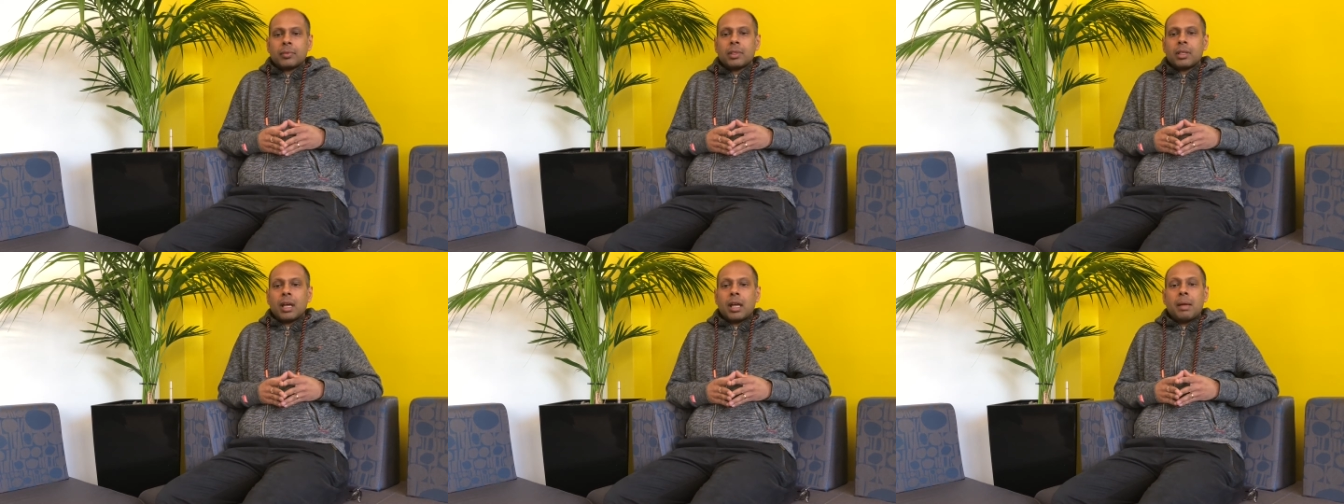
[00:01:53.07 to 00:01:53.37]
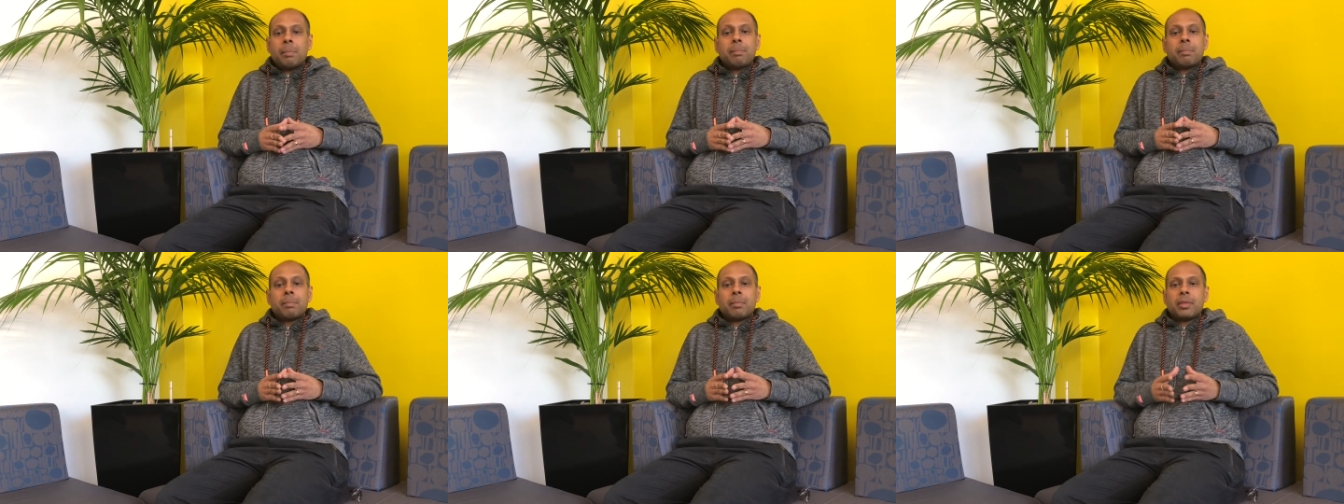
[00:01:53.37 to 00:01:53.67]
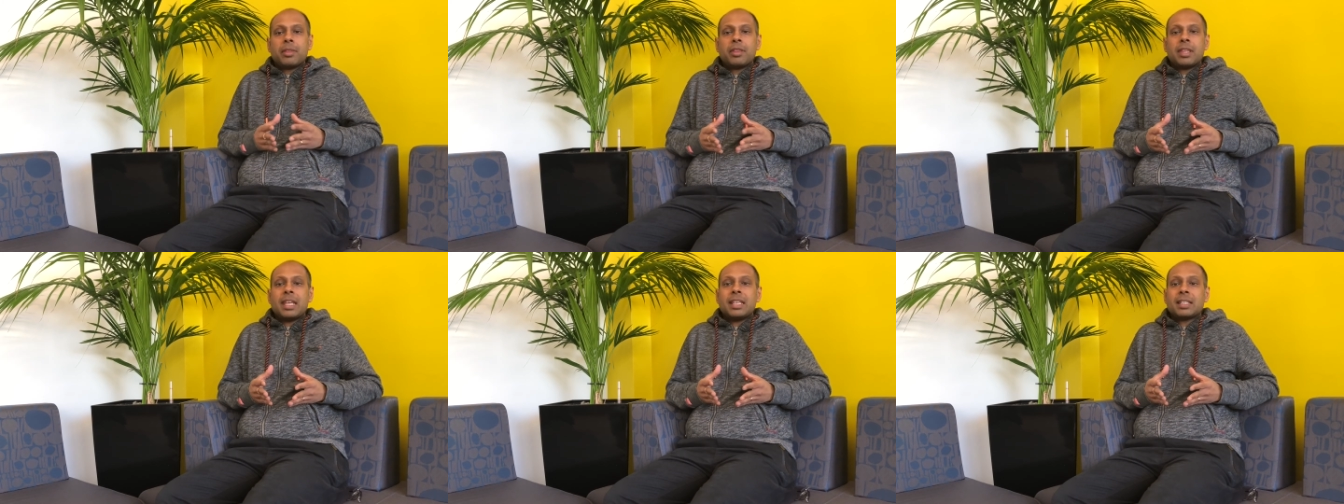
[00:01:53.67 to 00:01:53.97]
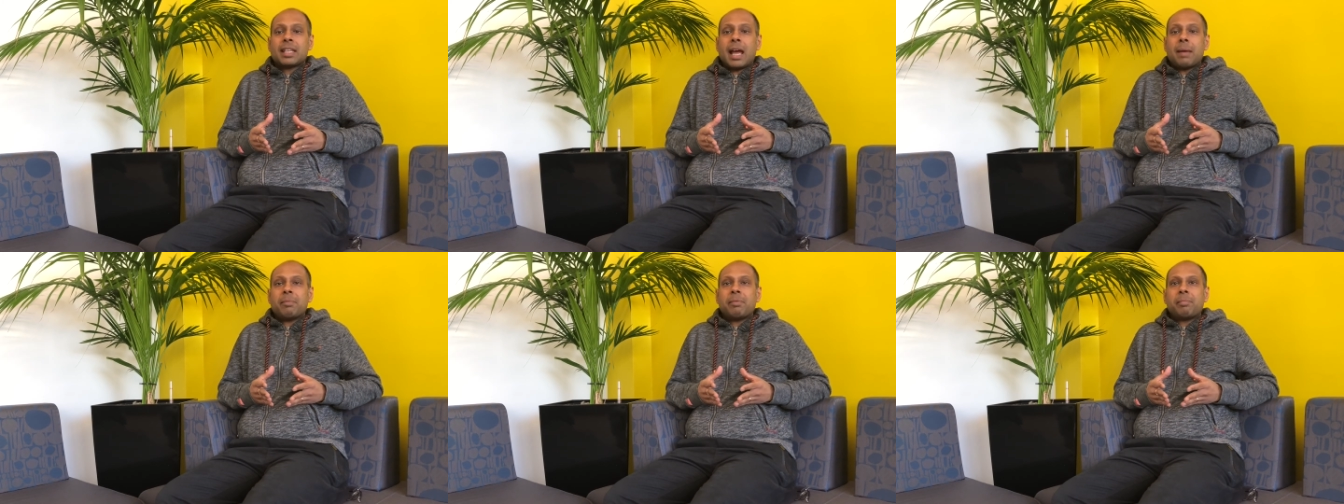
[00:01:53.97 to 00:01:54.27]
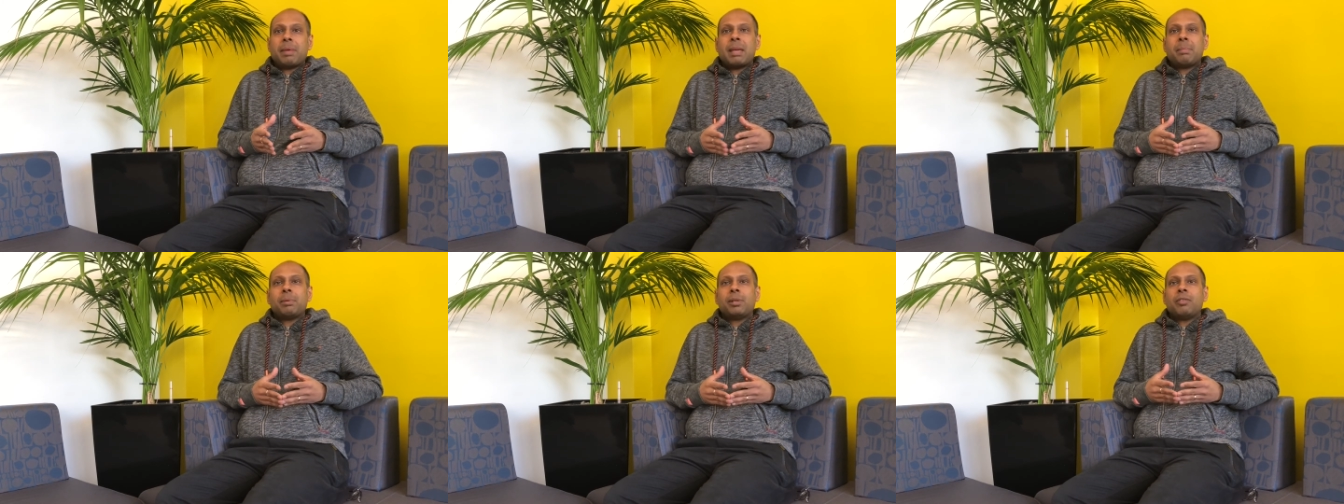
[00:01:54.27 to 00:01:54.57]
and these type of
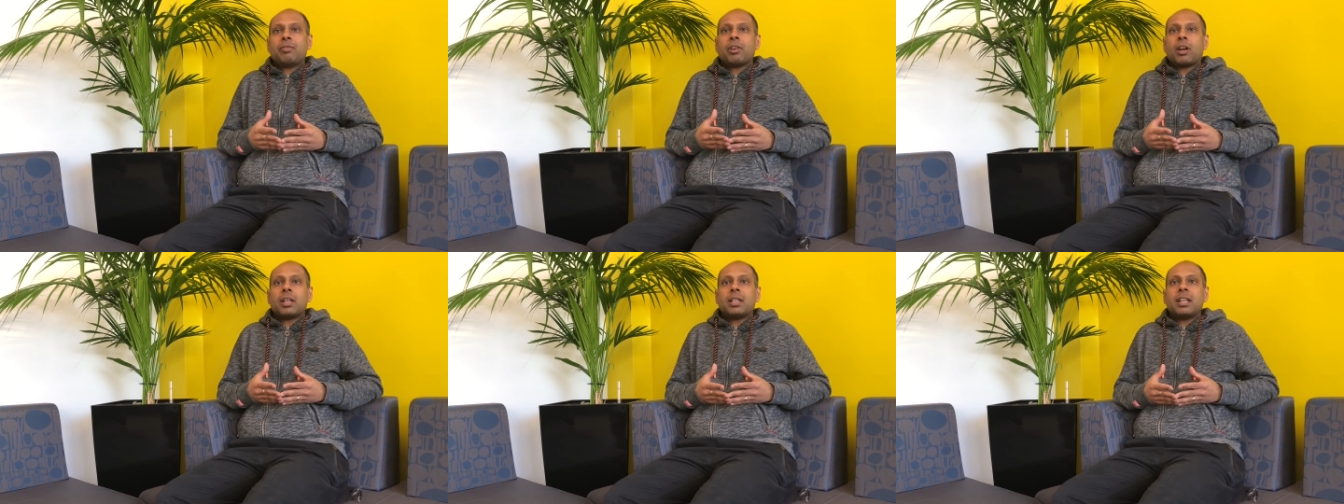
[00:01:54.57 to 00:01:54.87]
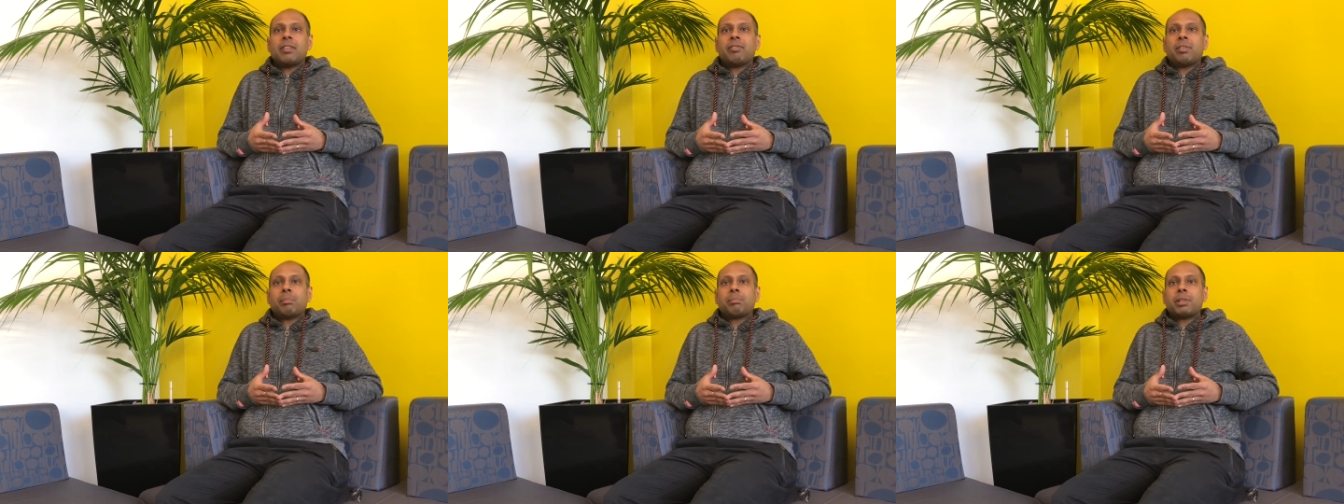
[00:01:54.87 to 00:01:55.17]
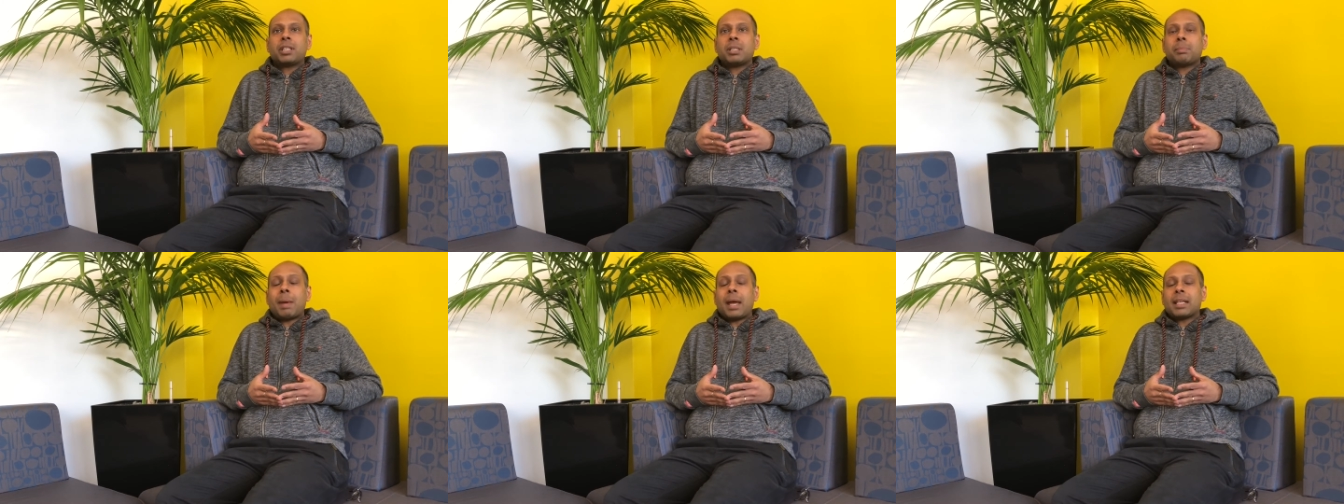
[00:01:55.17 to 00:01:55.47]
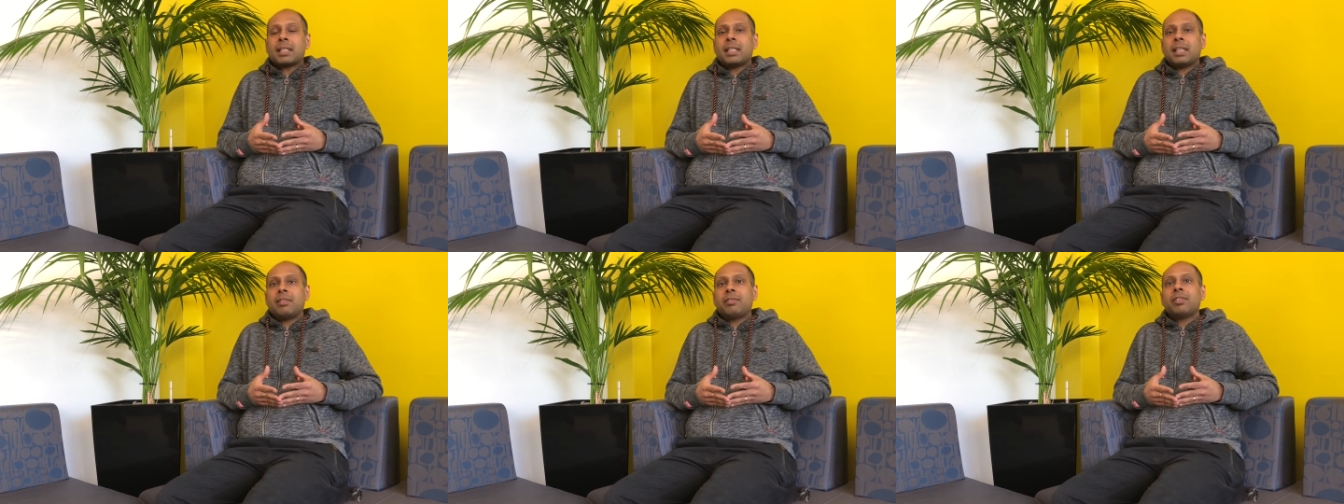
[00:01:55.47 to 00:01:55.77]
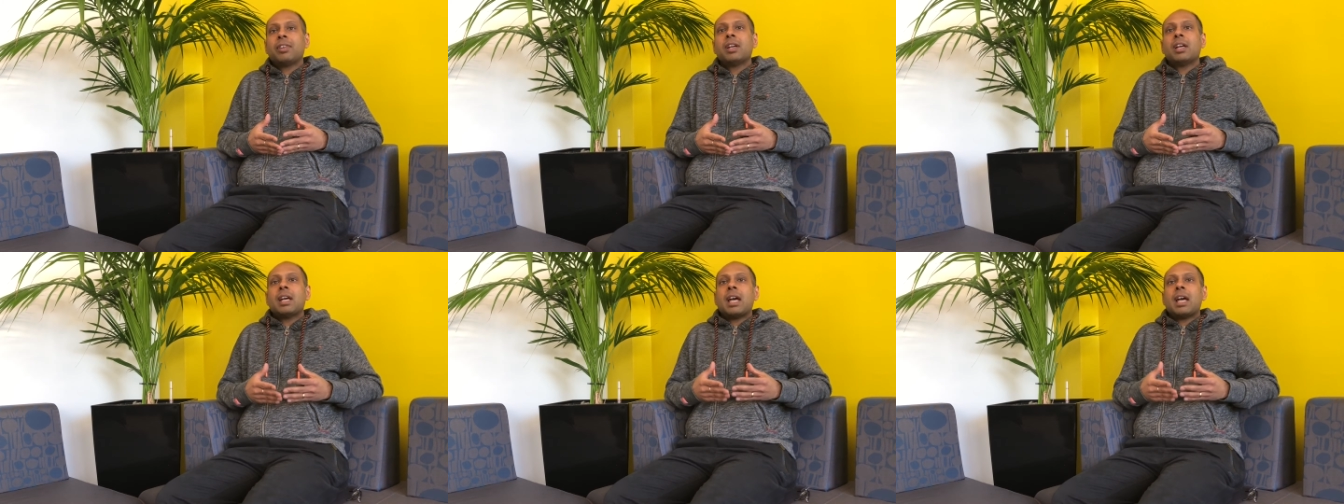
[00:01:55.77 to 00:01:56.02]
people who've got a different perspective